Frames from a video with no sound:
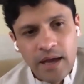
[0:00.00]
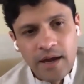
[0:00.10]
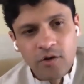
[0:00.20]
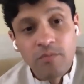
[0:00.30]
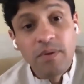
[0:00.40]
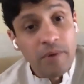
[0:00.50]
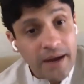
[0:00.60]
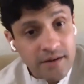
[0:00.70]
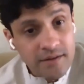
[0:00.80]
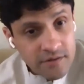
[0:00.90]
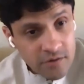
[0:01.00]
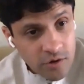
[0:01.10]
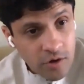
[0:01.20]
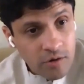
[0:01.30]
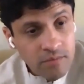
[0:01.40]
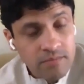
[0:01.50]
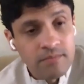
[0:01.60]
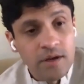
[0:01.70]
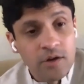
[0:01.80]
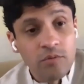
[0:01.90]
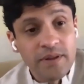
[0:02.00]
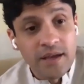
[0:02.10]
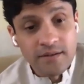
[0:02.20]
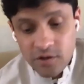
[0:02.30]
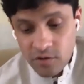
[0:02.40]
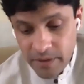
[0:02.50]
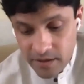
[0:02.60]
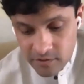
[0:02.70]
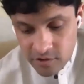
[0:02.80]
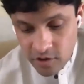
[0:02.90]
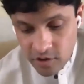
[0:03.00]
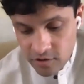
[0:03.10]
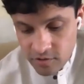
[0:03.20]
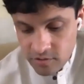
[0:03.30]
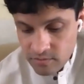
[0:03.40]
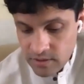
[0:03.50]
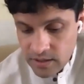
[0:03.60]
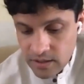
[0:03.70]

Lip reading: And it could be practices you know, it could be things that your parents taught you.